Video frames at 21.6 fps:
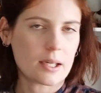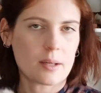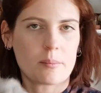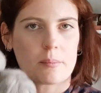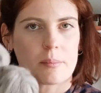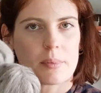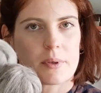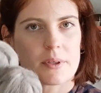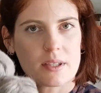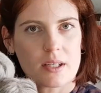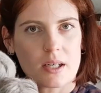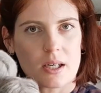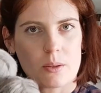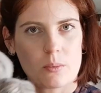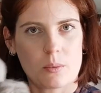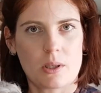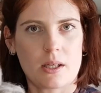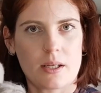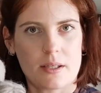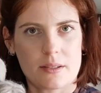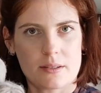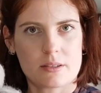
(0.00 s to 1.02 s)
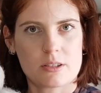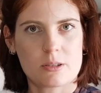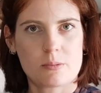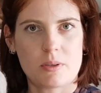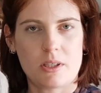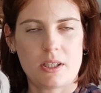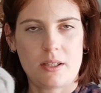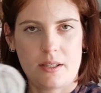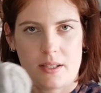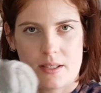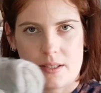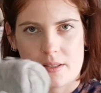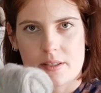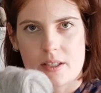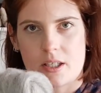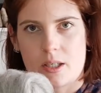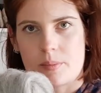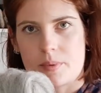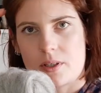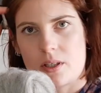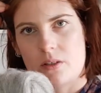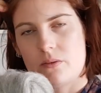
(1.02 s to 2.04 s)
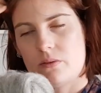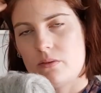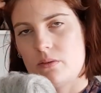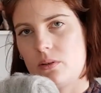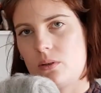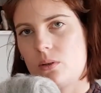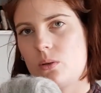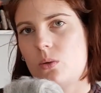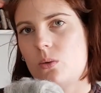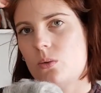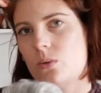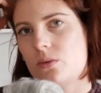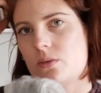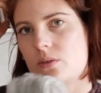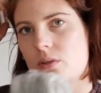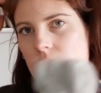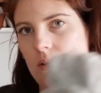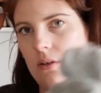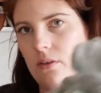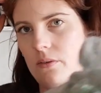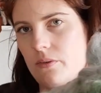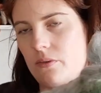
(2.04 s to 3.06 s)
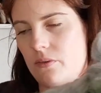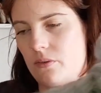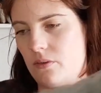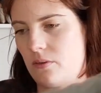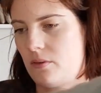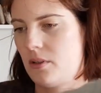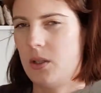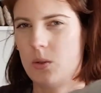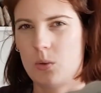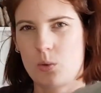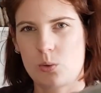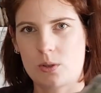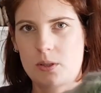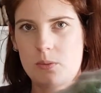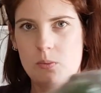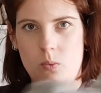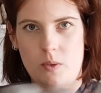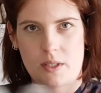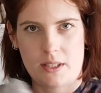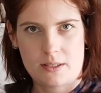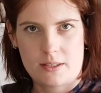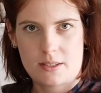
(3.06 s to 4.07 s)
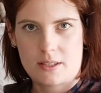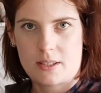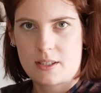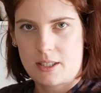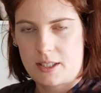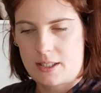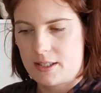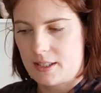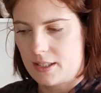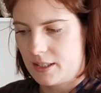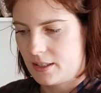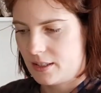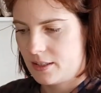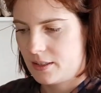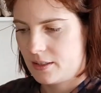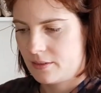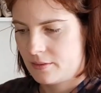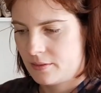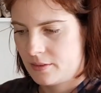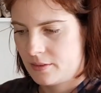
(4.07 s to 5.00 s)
But I would like to spin these up over the course of the autumn winter, I think.